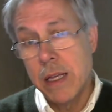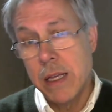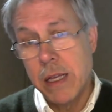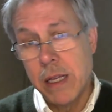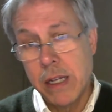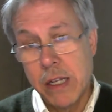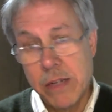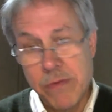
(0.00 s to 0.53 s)

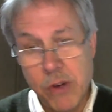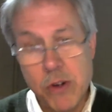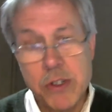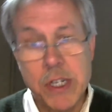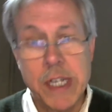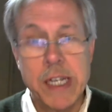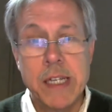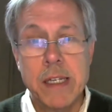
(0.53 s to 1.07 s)
And
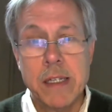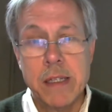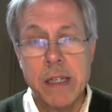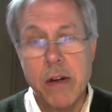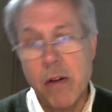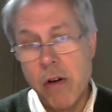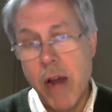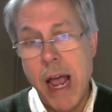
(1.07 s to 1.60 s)
conversely, there
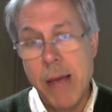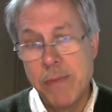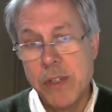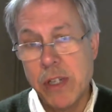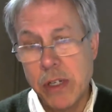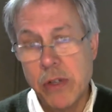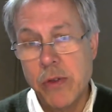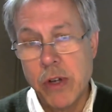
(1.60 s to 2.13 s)
are
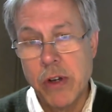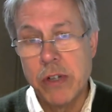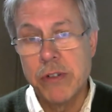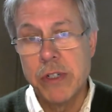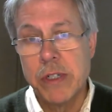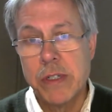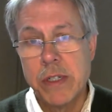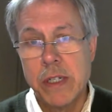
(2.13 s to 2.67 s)
absolute
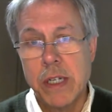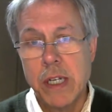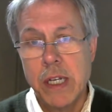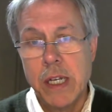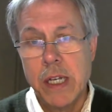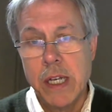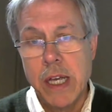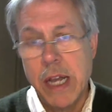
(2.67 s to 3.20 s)
auctions,
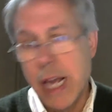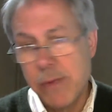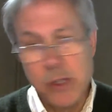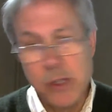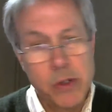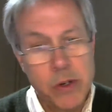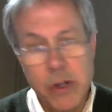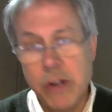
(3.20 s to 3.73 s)
and
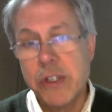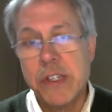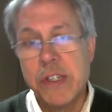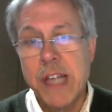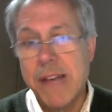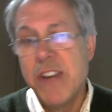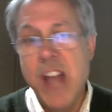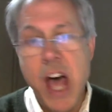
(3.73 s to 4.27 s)
absolute auctions
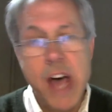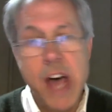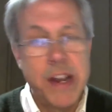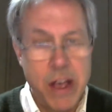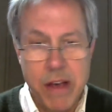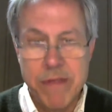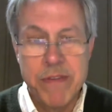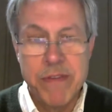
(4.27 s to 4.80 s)
have none
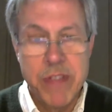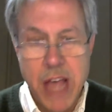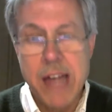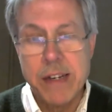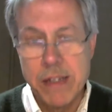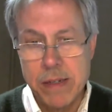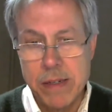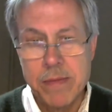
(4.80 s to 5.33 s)
of
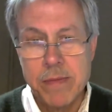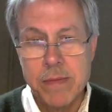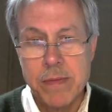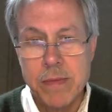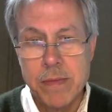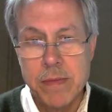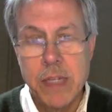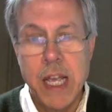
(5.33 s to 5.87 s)
that.
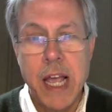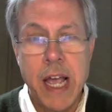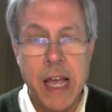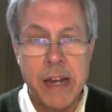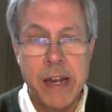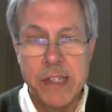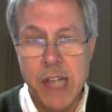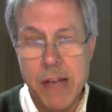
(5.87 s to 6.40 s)
And
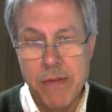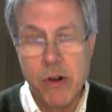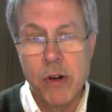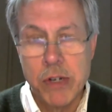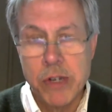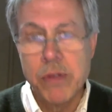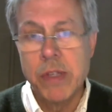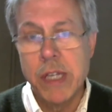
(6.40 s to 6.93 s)
as I've
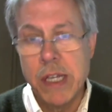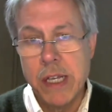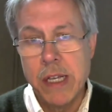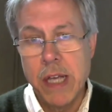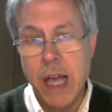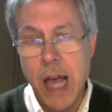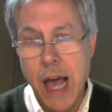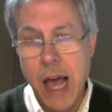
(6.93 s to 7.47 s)
argued, the
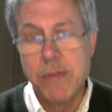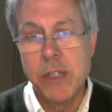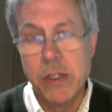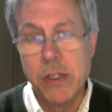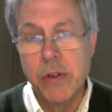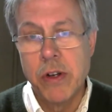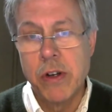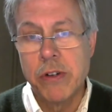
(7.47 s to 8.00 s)

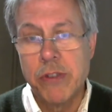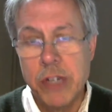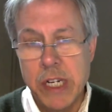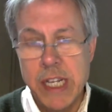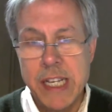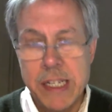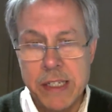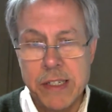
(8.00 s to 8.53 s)
absolute auction
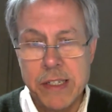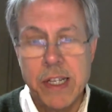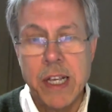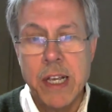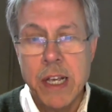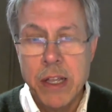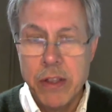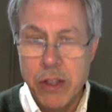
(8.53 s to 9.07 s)
is
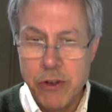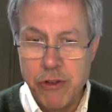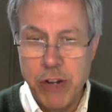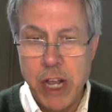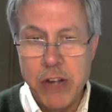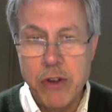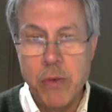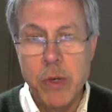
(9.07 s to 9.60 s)
the
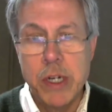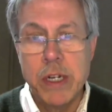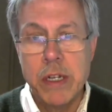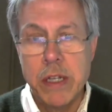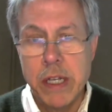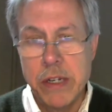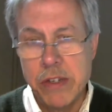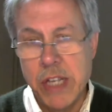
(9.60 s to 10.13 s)
genuine
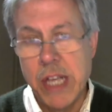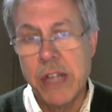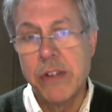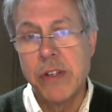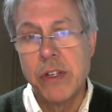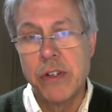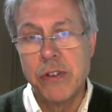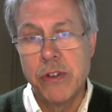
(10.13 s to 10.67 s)
intent
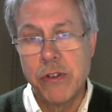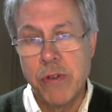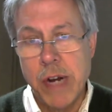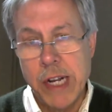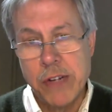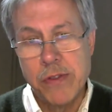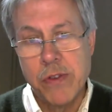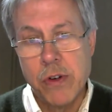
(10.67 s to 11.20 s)
to
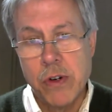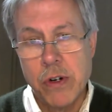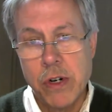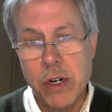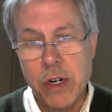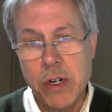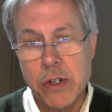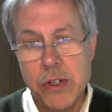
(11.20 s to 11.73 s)
transfer
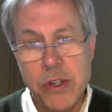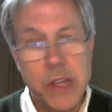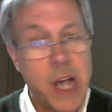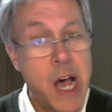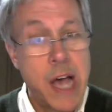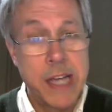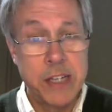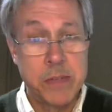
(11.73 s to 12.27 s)
to the
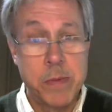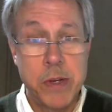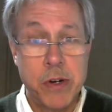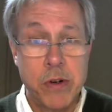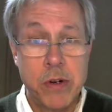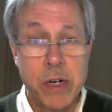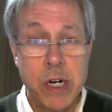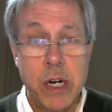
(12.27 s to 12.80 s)
highest
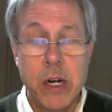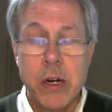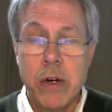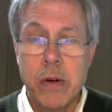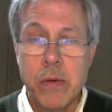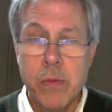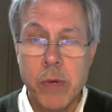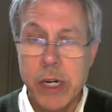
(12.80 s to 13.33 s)
bidder,
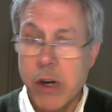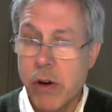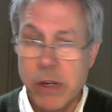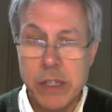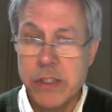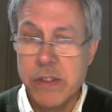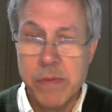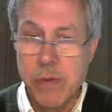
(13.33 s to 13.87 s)

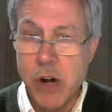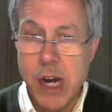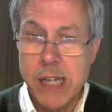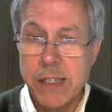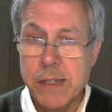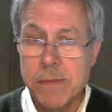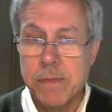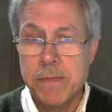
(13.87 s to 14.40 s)
regardless of price,